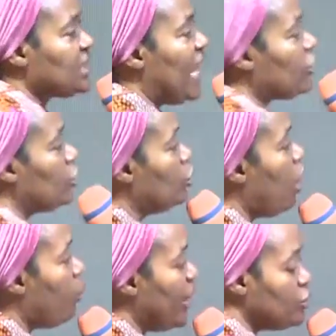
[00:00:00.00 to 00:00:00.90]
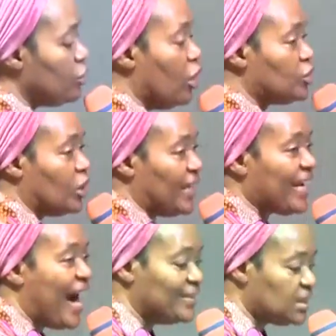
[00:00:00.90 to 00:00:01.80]
Just like you know when you go
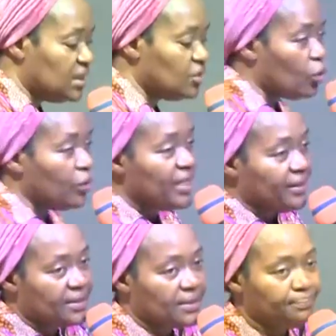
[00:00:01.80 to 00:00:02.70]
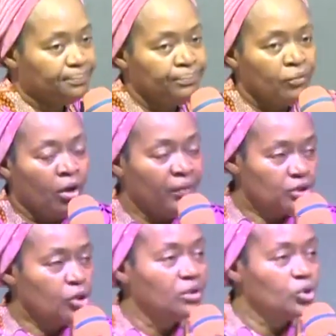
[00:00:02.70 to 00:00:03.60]
to the canteen to eat,
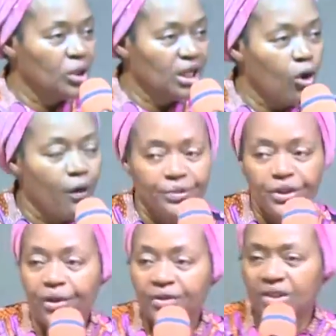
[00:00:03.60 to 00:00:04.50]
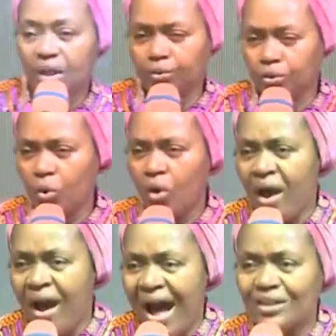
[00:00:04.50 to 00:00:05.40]
return to the communion
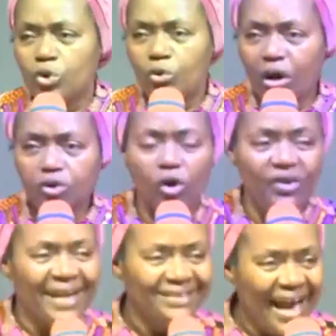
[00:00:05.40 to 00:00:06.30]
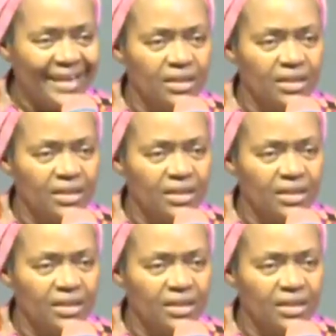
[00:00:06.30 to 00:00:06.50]
table. As you go to your